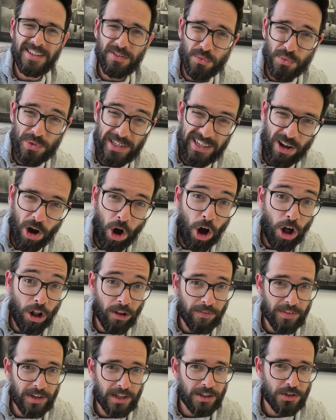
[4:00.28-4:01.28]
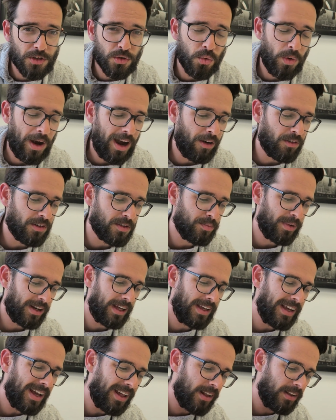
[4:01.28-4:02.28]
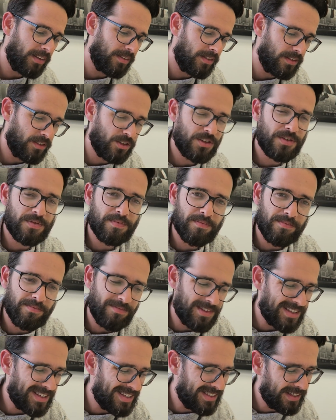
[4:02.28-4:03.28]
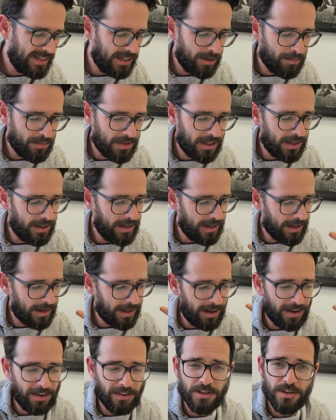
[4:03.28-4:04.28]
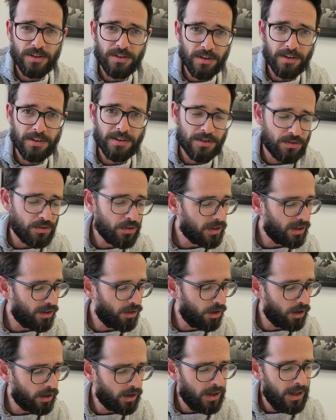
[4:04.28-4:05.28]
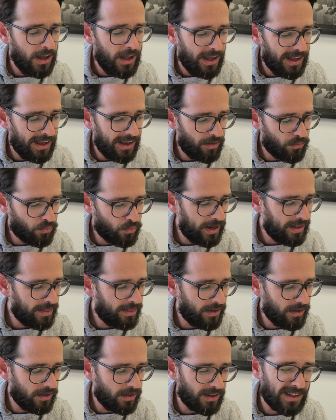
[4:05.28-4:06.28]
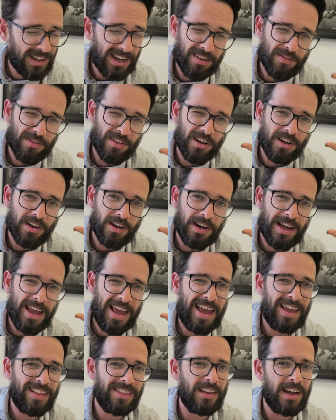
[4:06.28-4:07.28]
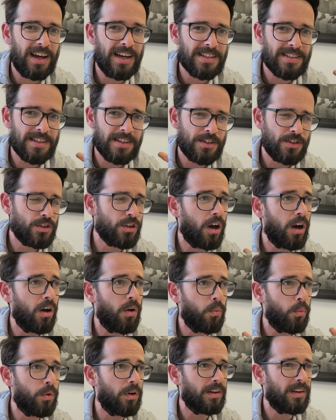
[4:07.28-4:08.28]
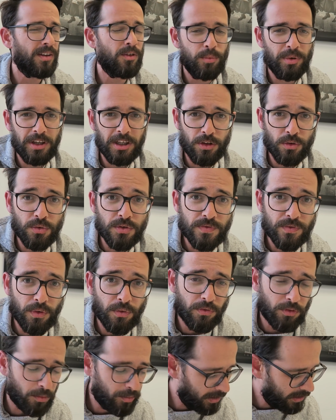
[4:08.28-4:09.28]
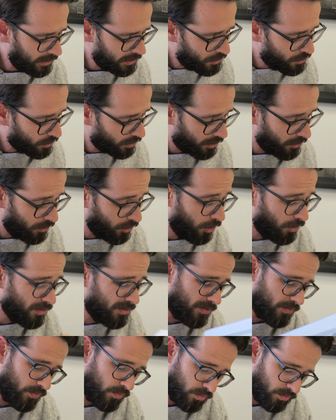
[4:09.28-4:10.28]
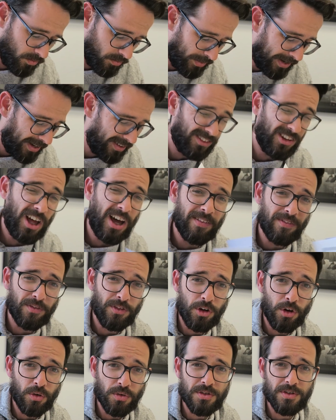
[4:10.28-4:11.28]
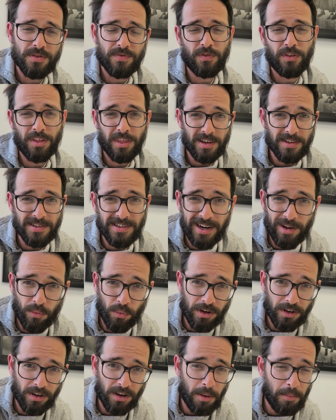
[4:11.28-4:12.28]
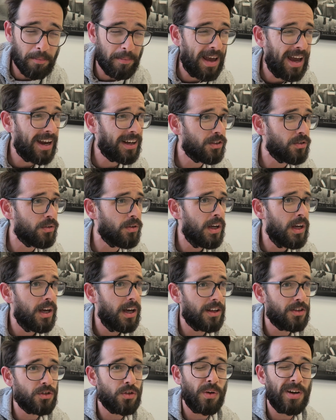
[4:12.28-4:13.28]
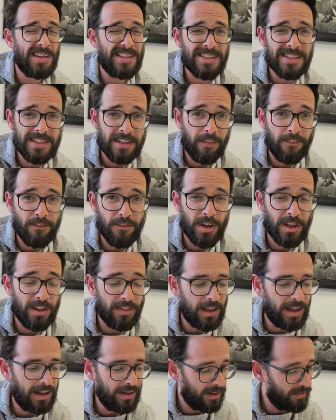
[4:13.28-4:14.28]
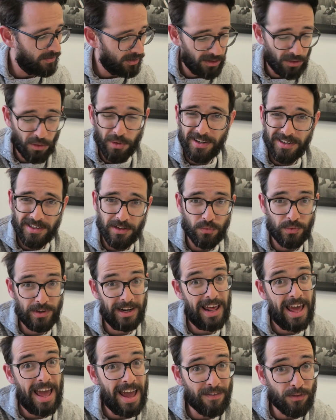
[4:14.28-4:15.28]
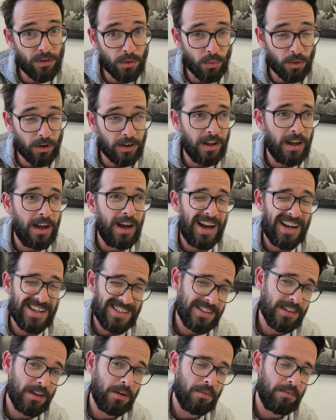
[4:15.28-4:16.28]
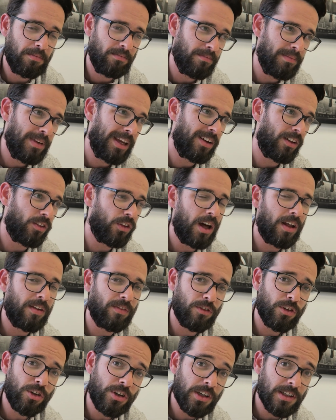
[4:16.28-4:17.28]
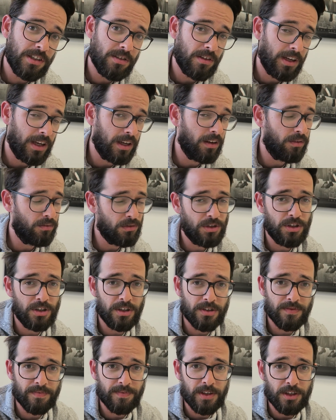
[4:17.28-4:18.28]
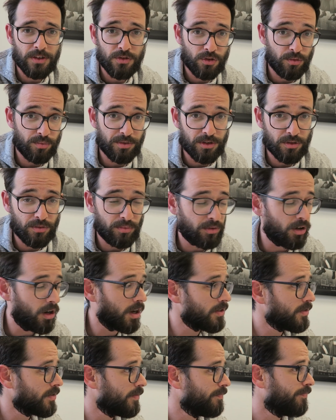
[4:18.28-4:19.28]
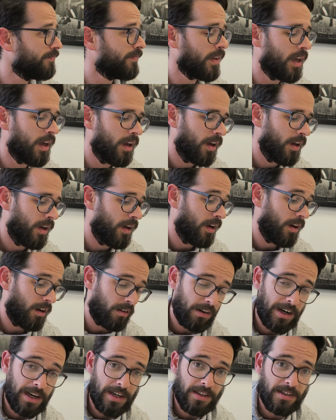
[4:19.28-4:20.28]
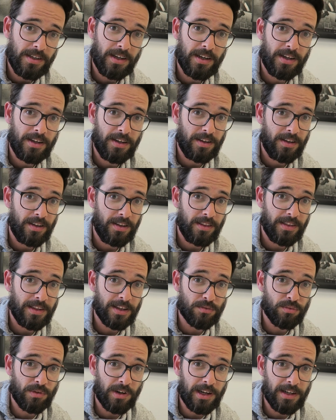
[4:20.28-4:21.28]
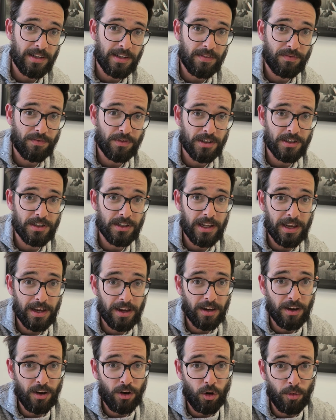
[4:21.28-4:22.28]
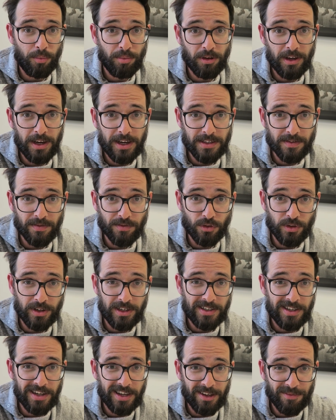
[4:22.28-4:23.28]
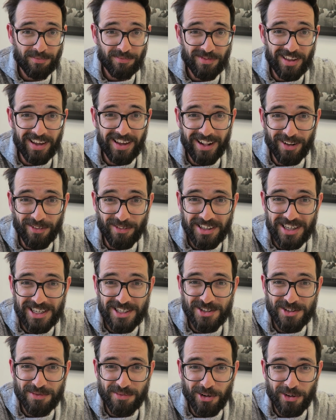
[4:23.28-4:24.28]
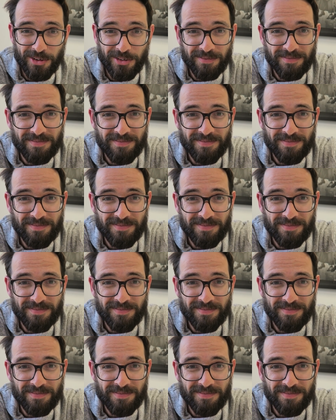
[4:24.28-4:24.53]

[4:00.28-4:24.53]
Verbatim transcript: didn't read all of it in 2 hours, but I kind of just skimmed it, and I took a look, read the kind of the headlines and saw what could be useful for me, took notes, read a lot of notes for things that I want to come back to. And so I still feel that even though I didn't read every word, I still made a lot of learning today, which is super, super awesome. All right, that's what I did for today. Hope you guys have a great day, and I'll catch you